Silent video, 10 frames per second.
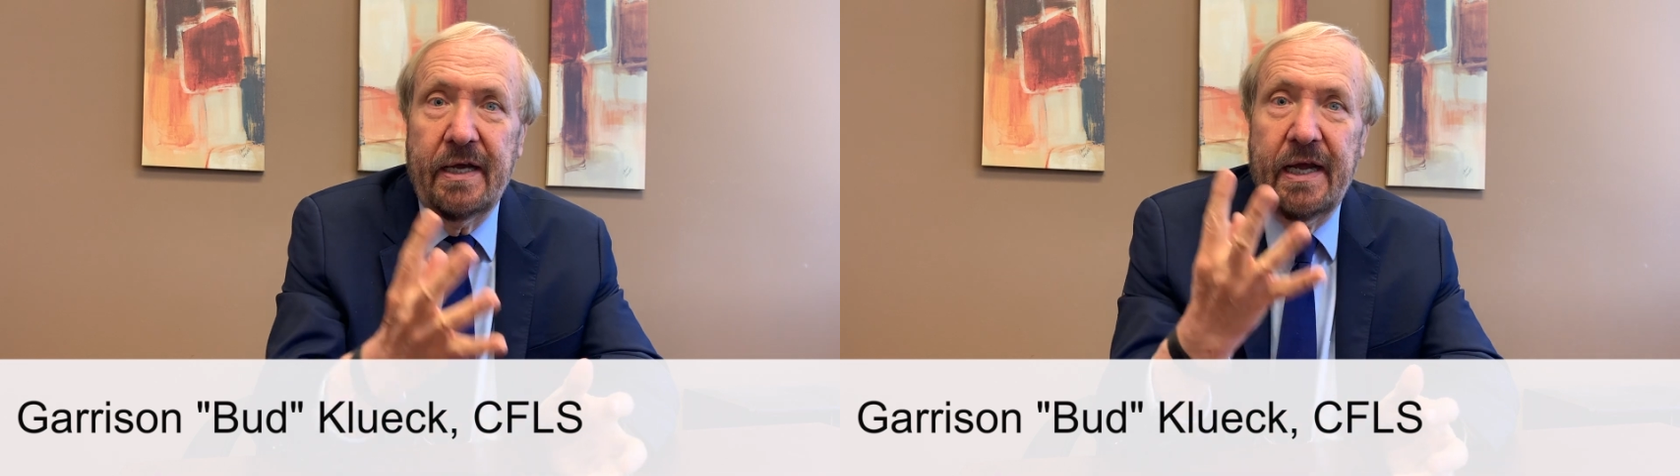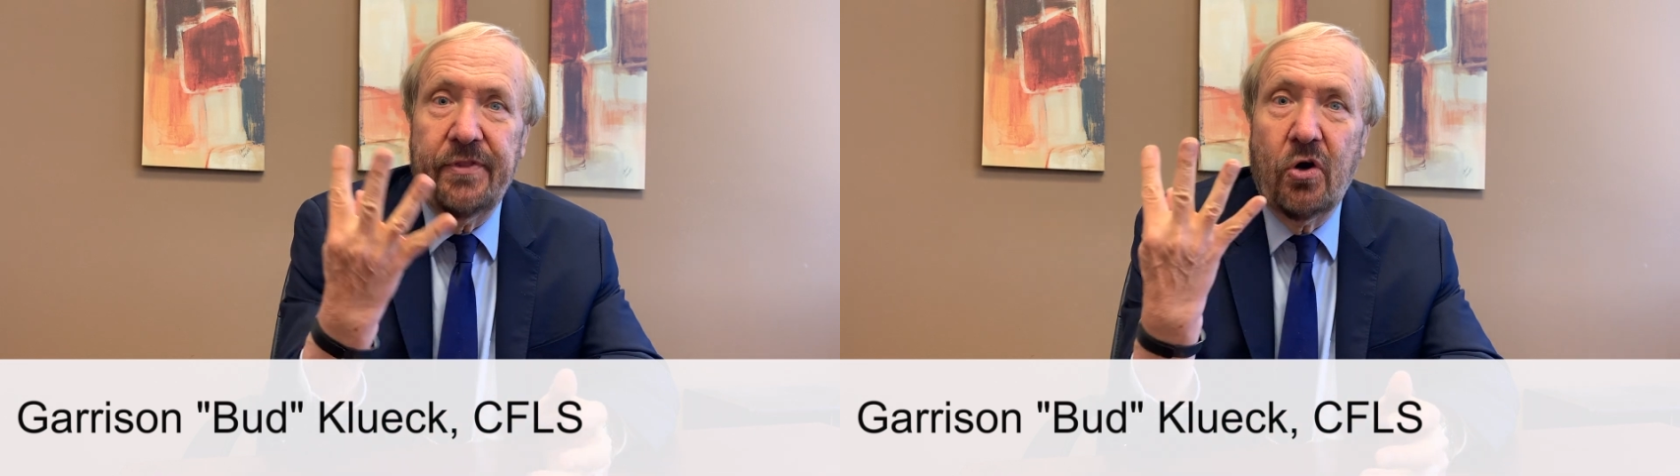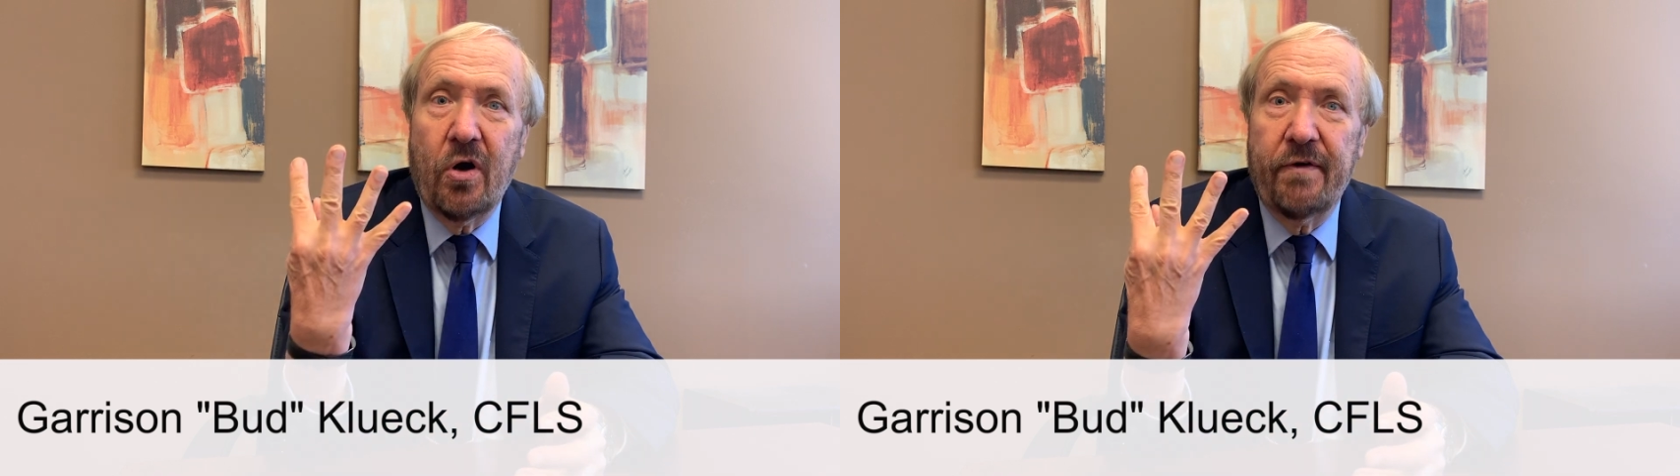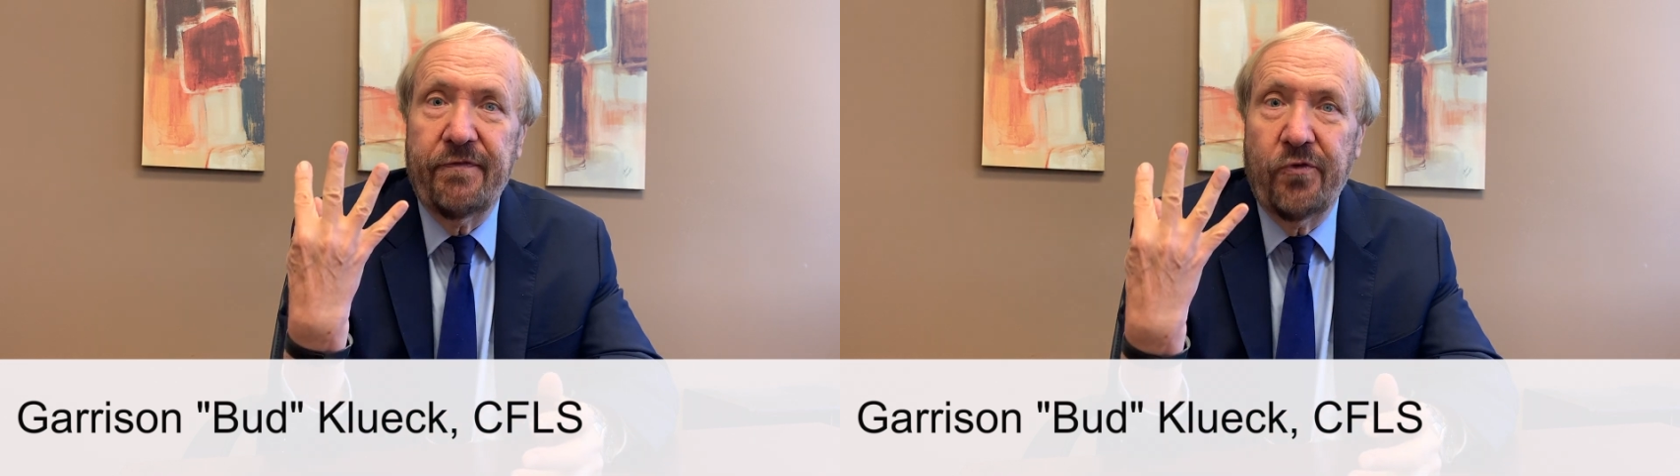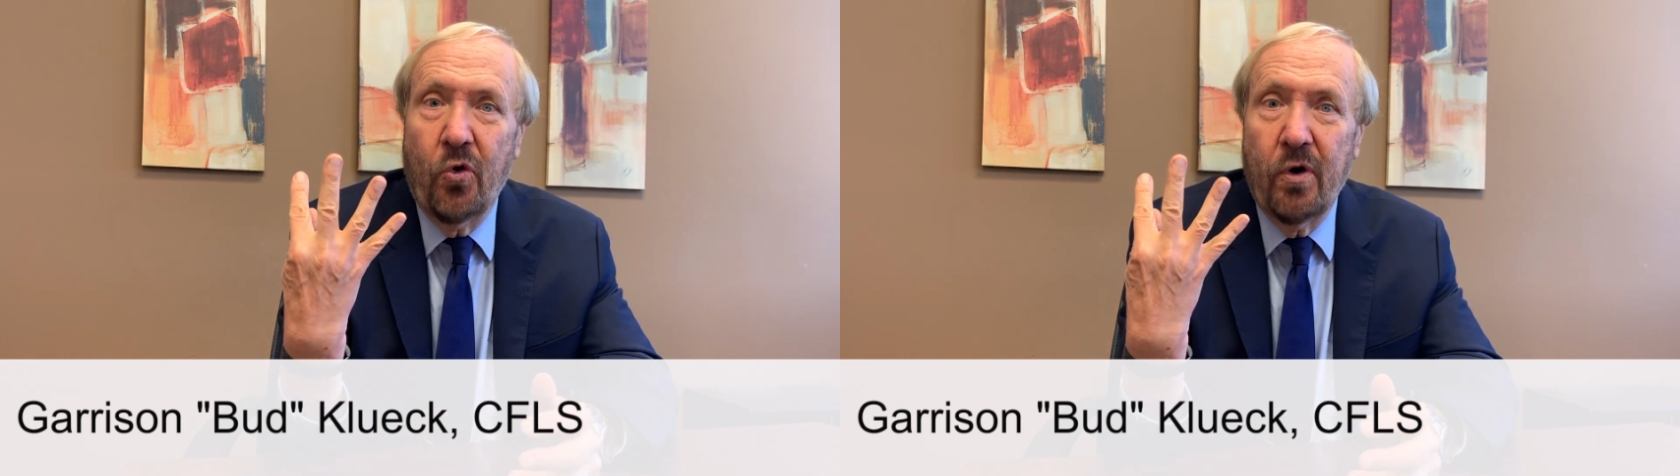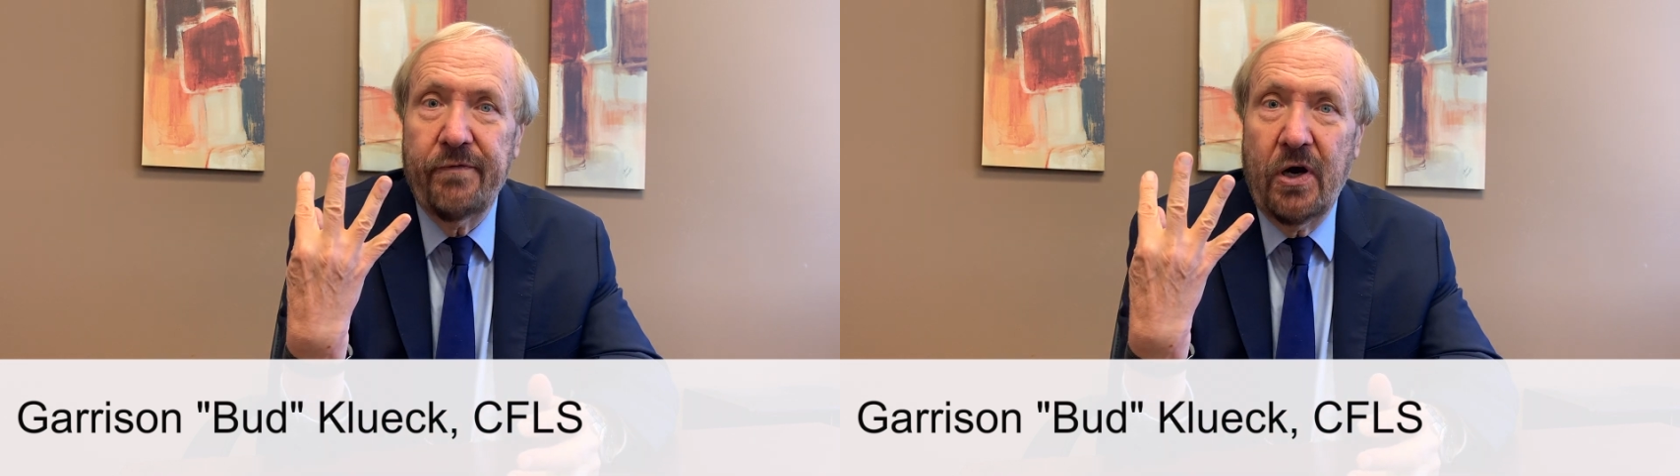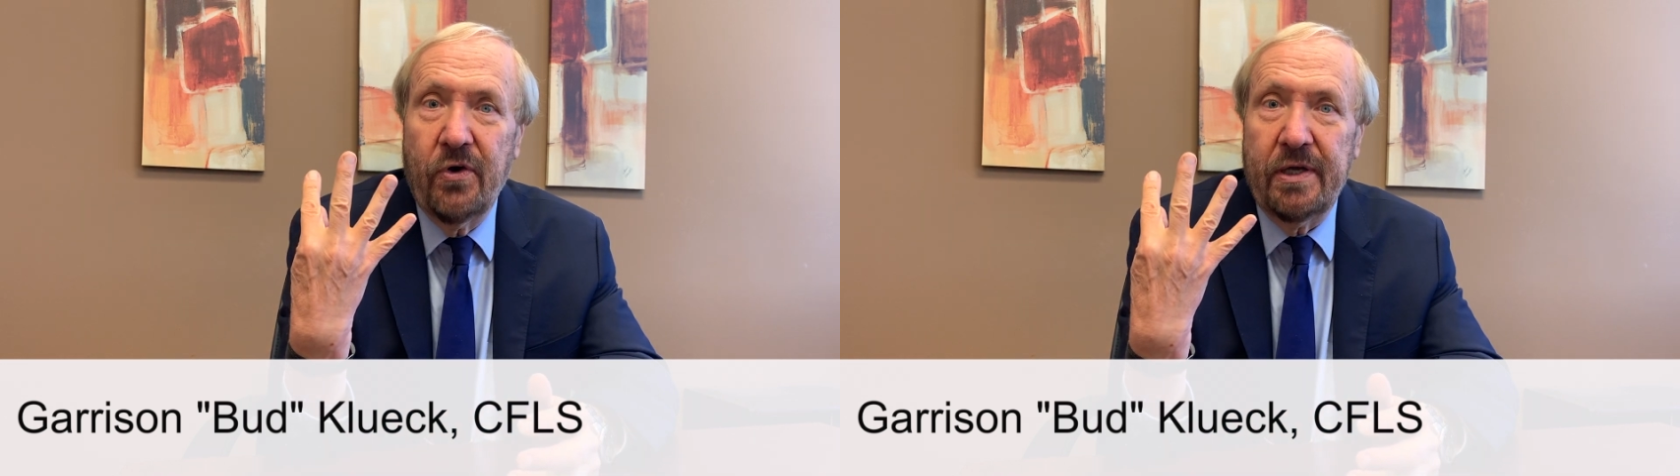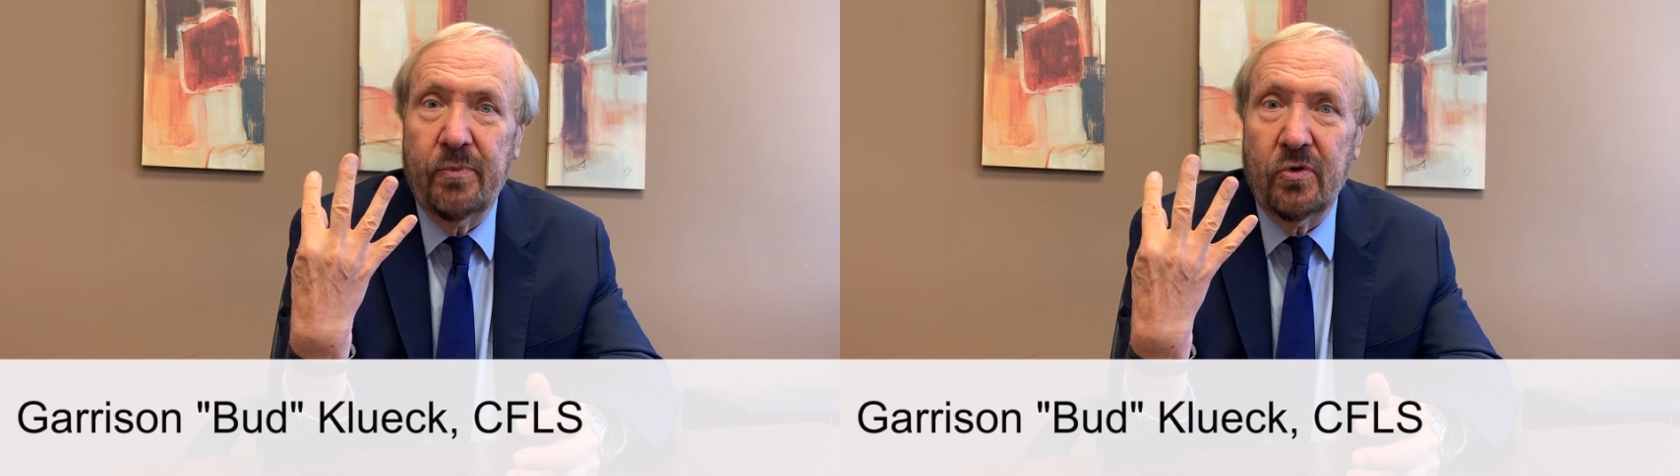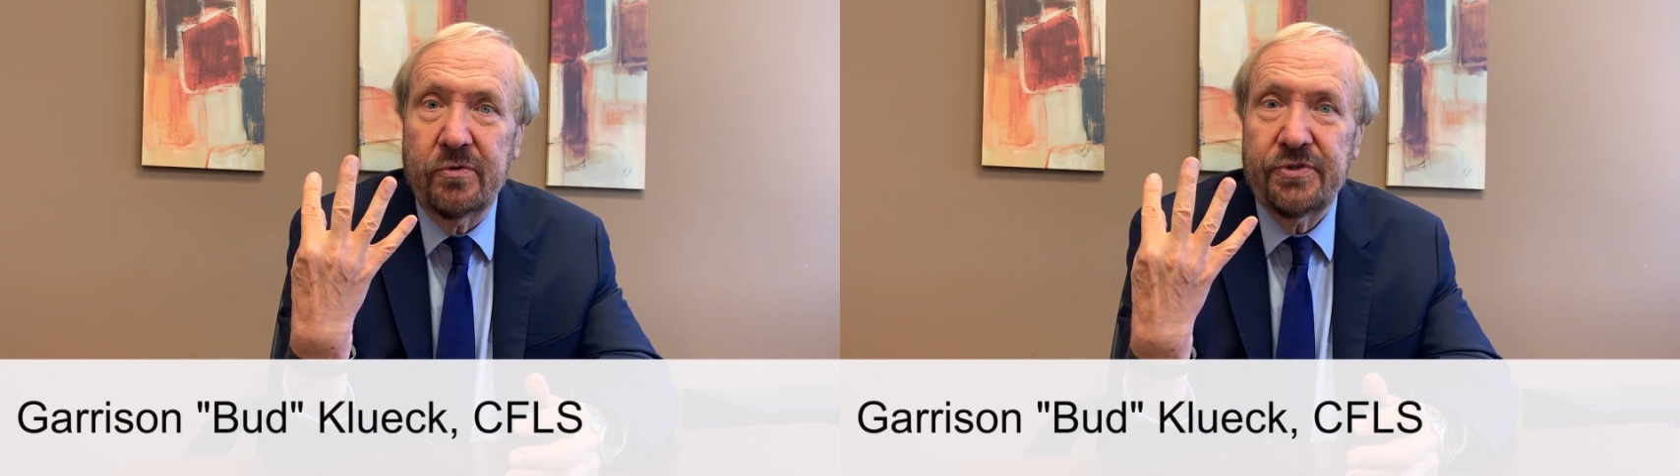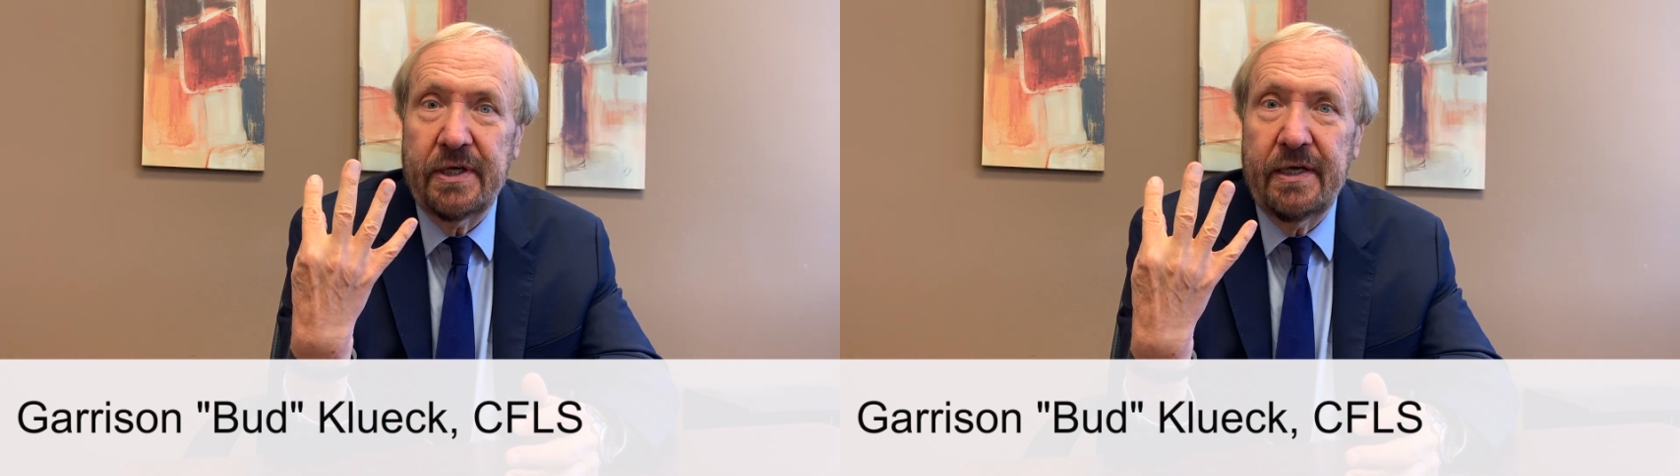and there are 4 variables